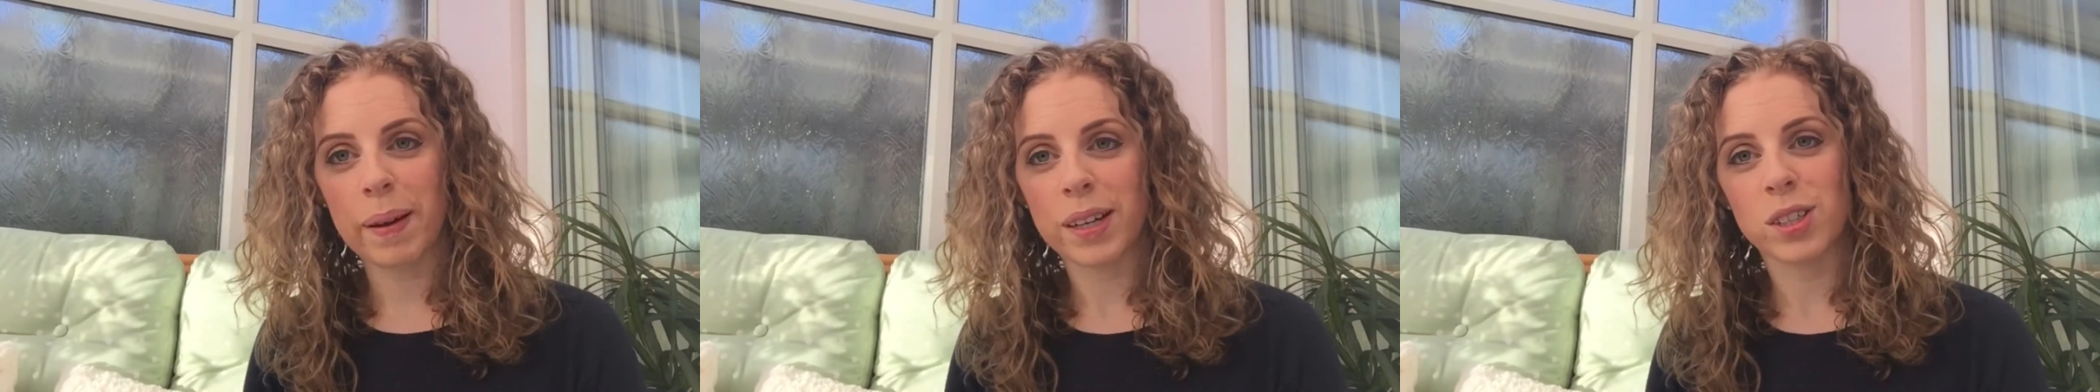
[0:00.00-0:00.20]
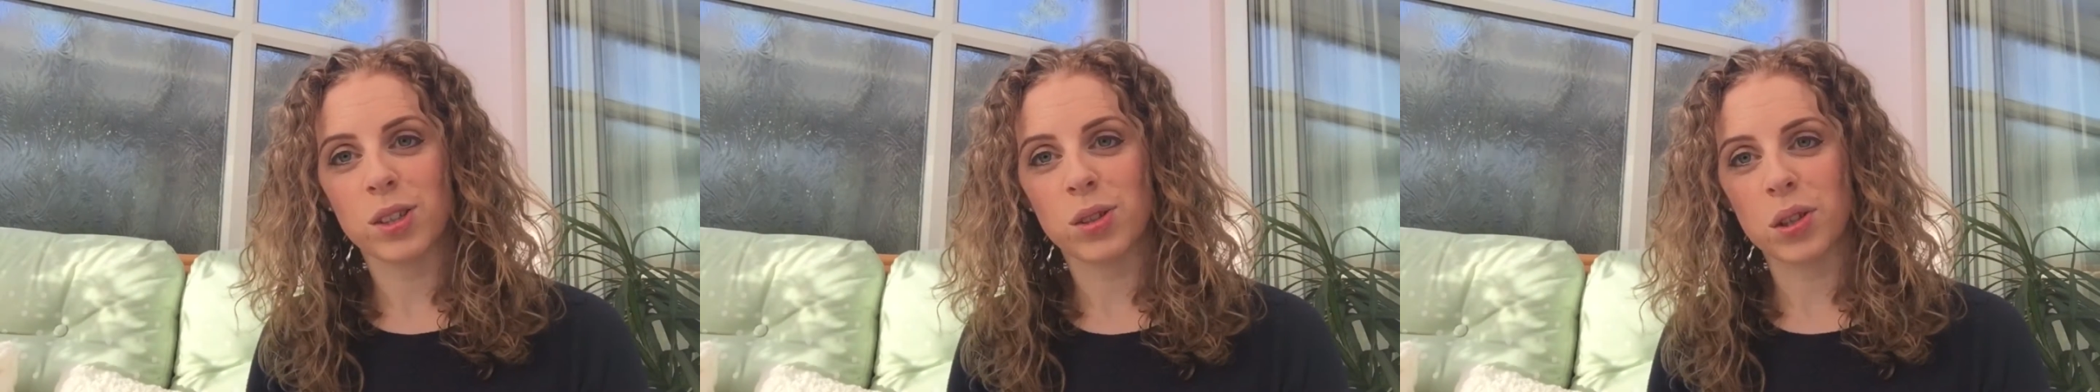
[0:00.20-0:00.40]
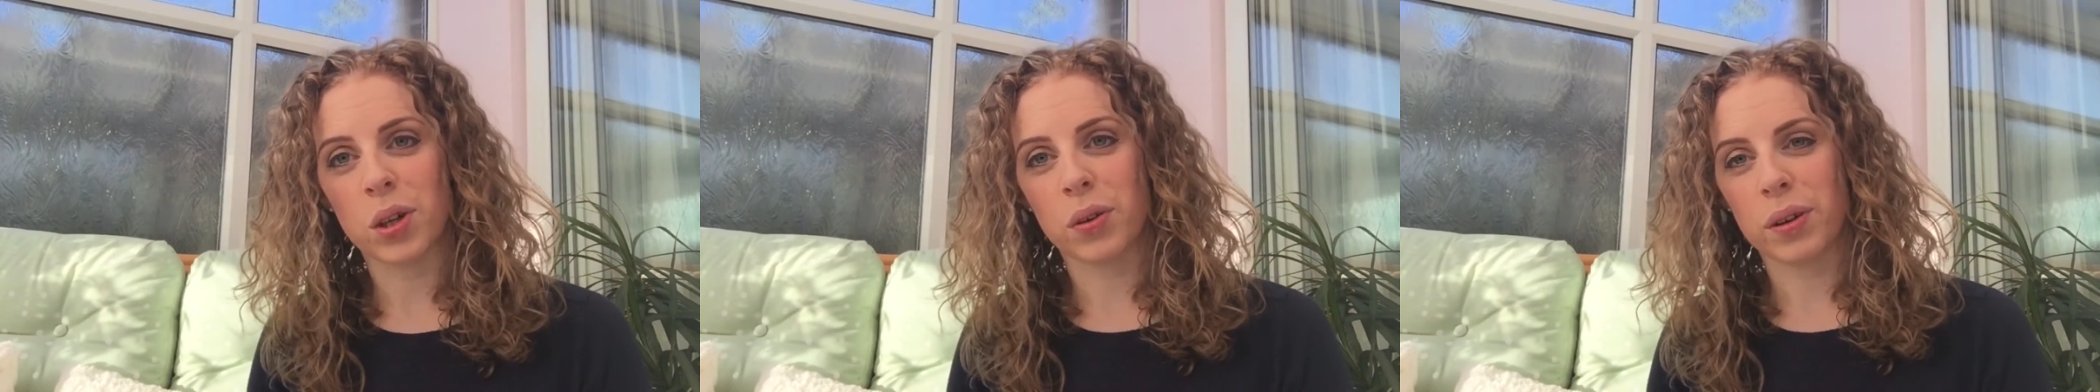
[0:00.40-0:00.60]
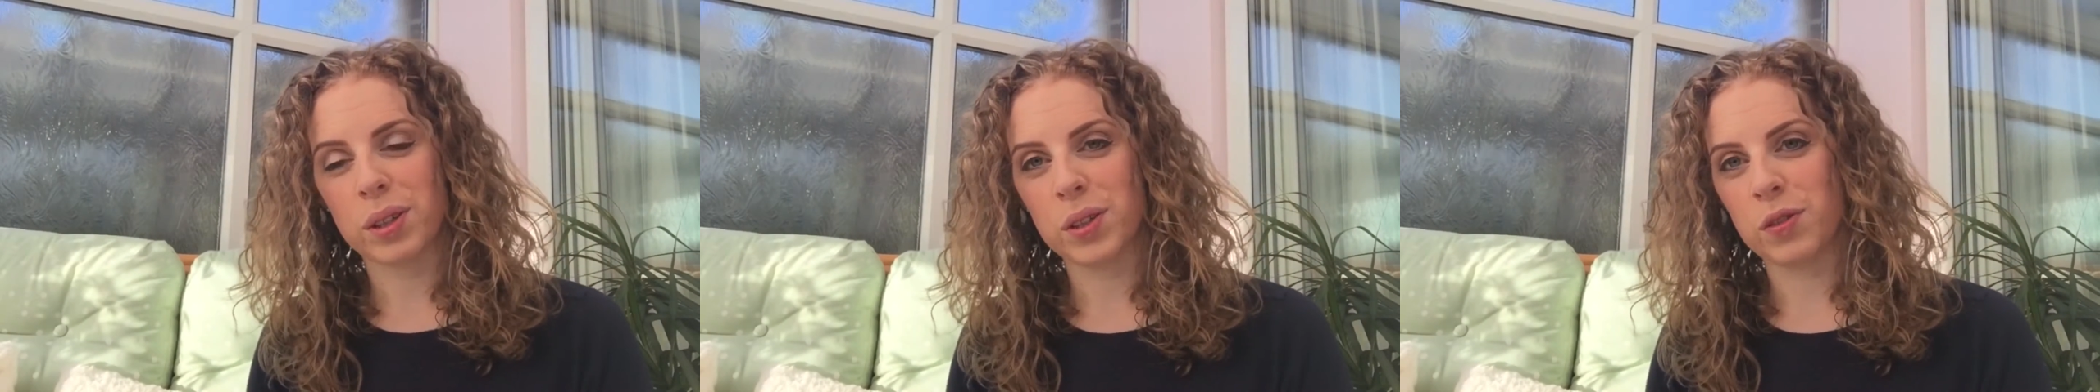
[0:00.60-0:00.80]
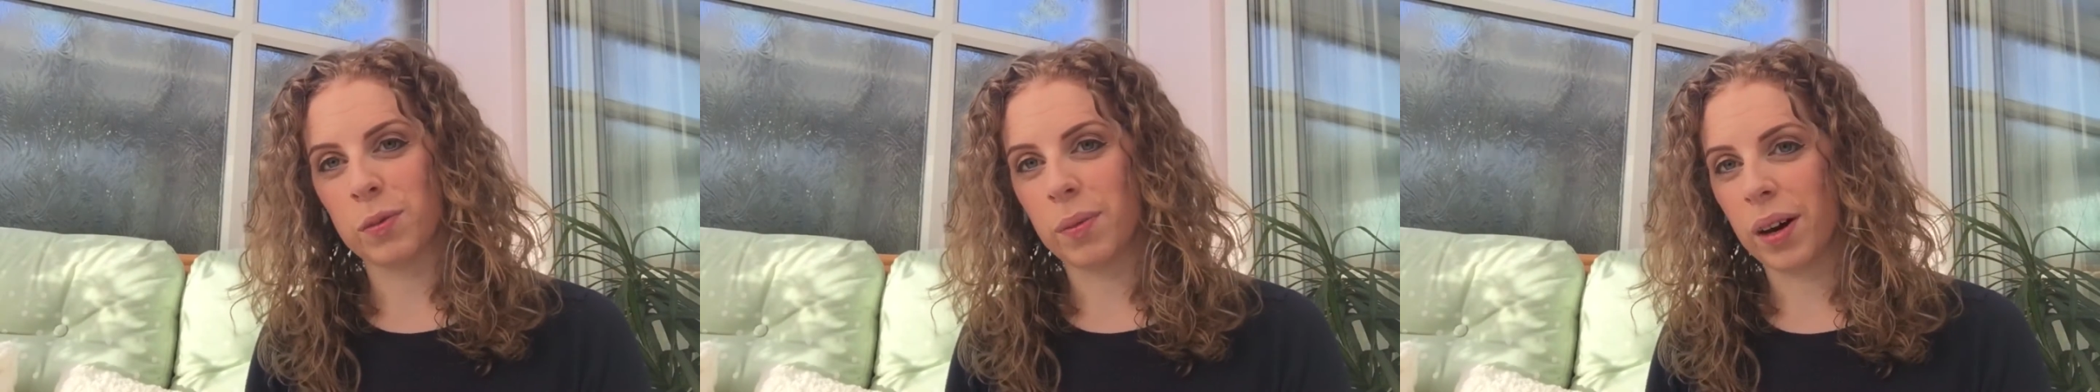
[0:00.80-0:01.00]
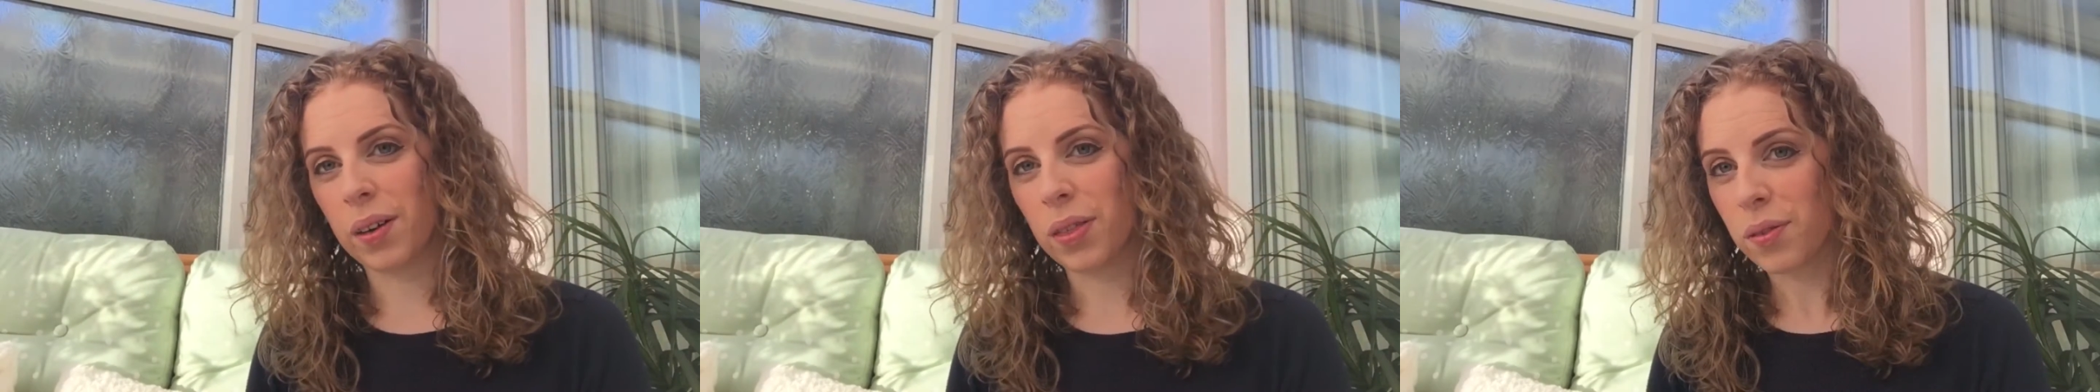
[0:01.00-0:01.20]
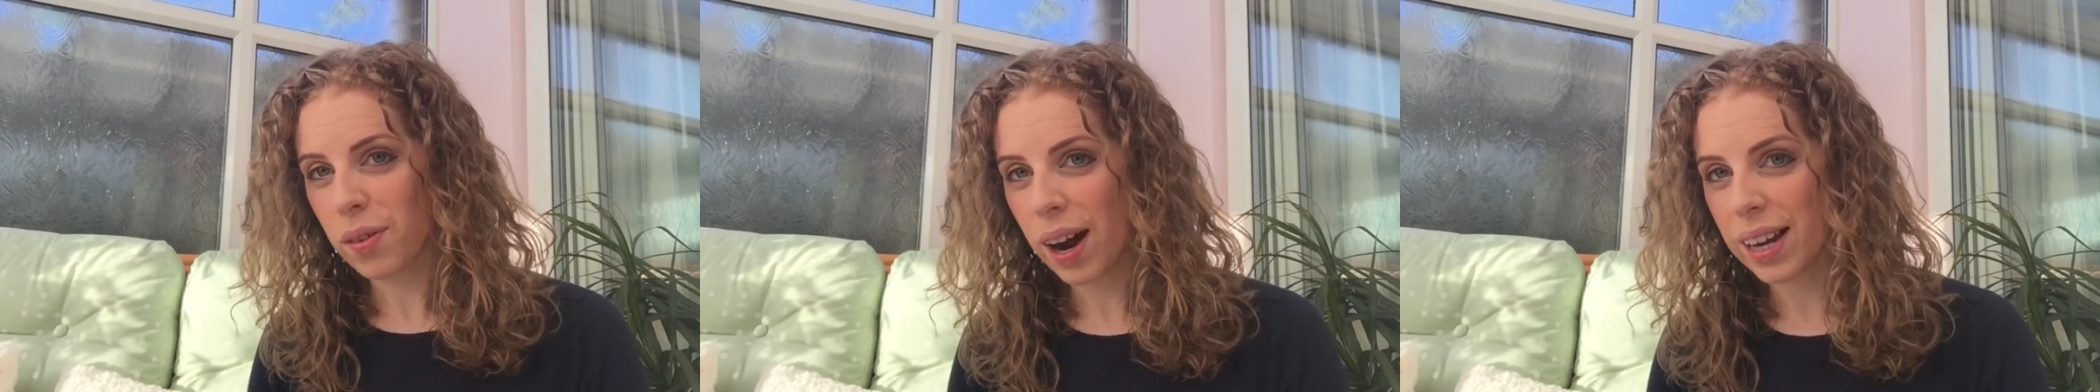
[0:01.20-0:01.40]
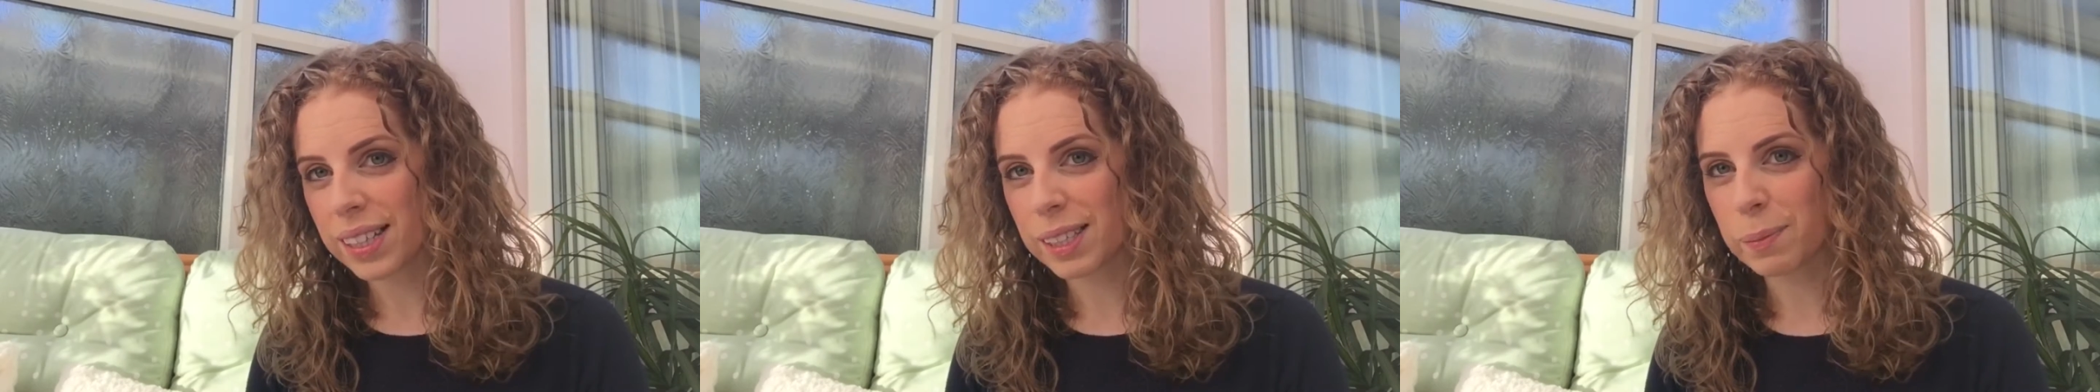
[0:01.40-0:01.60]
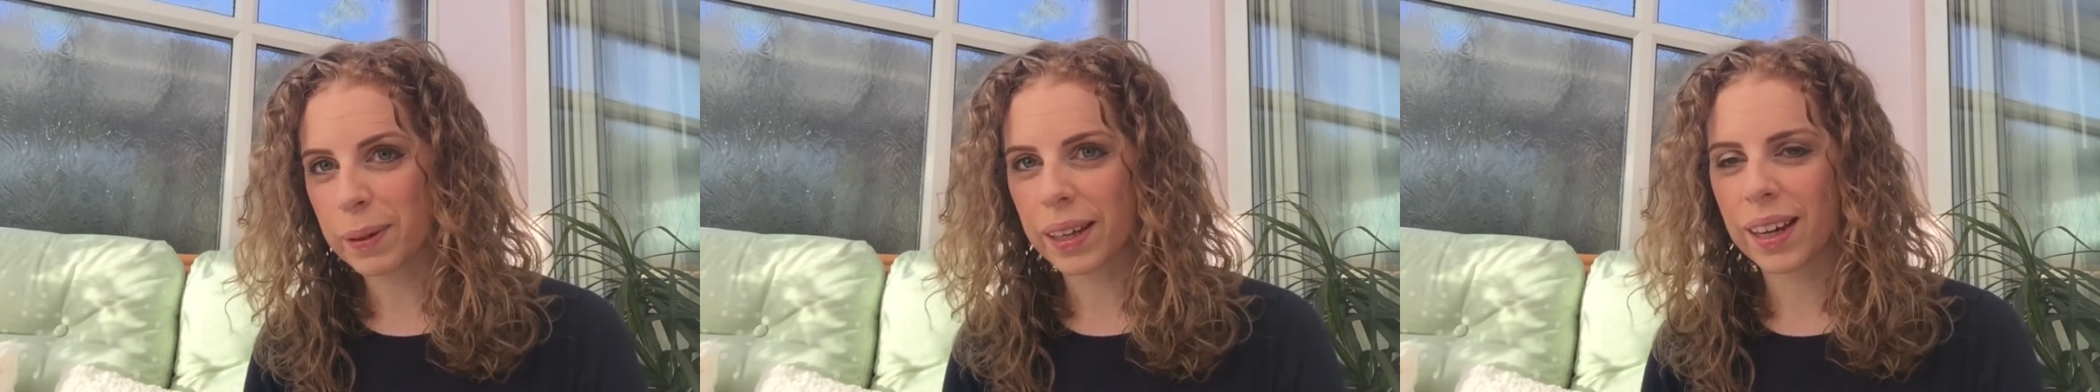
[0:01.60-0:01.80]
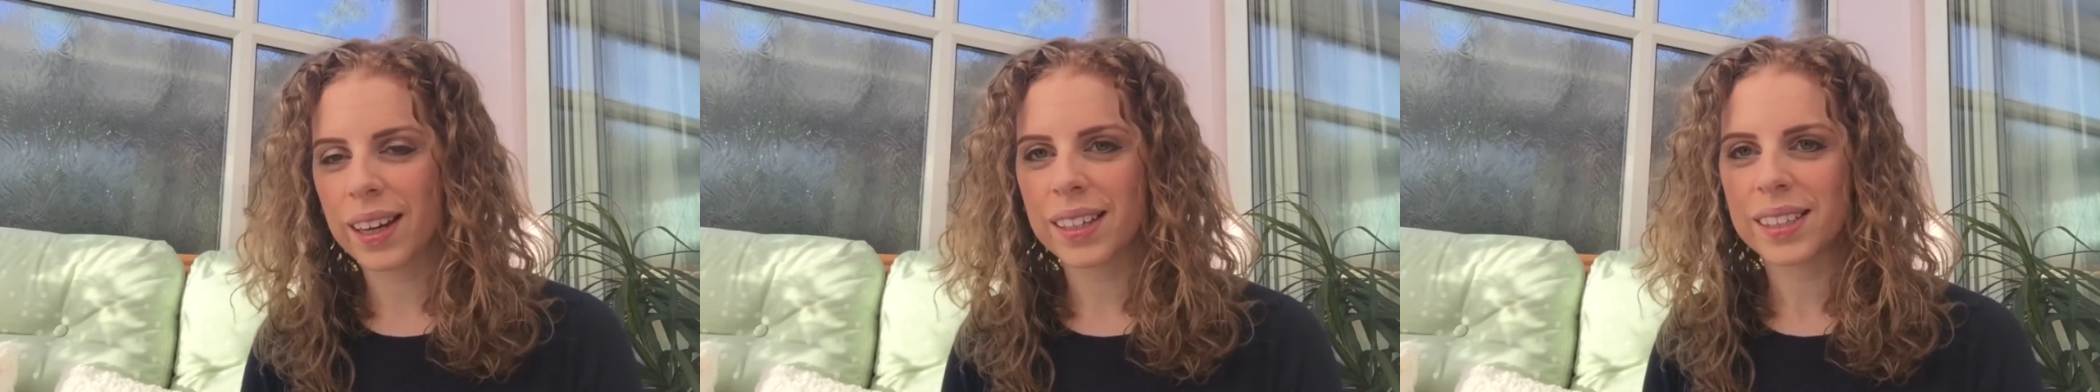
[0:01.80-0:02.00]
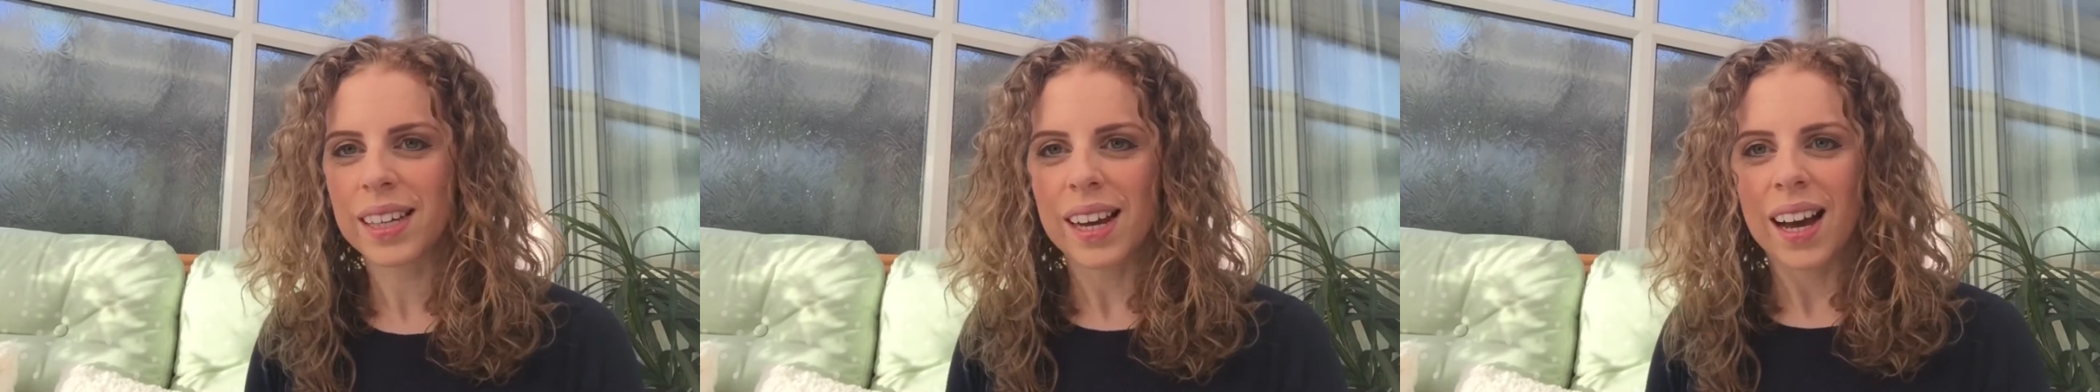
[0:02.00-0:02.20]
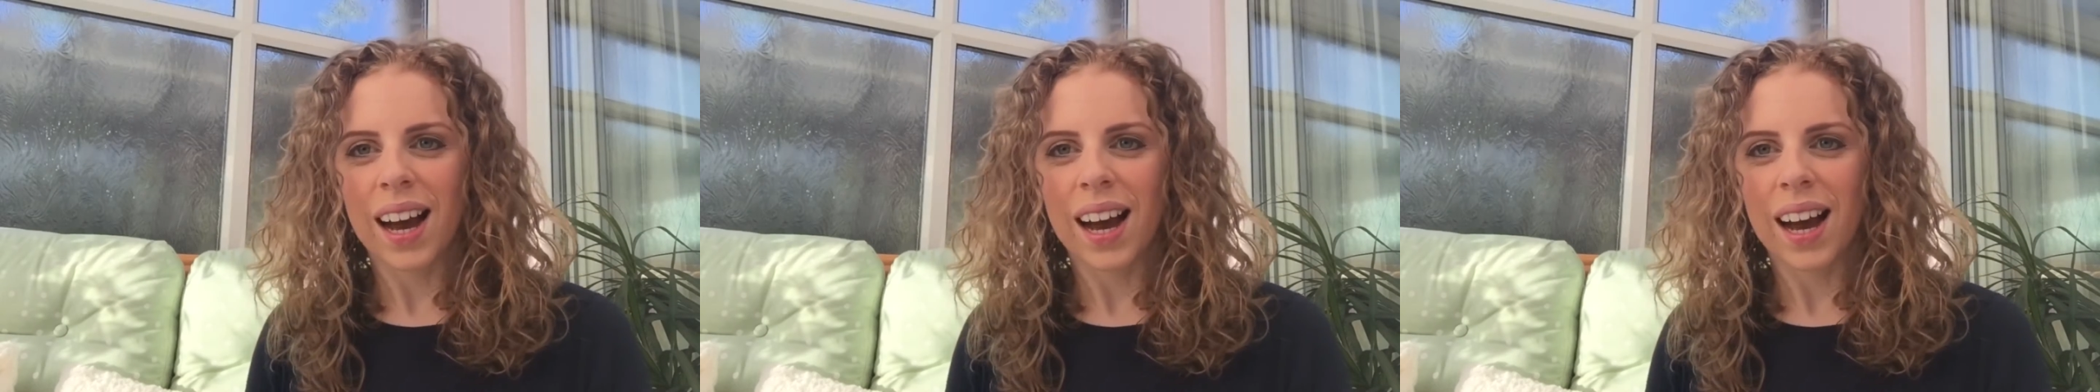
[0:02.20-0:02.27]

better storage for my threads because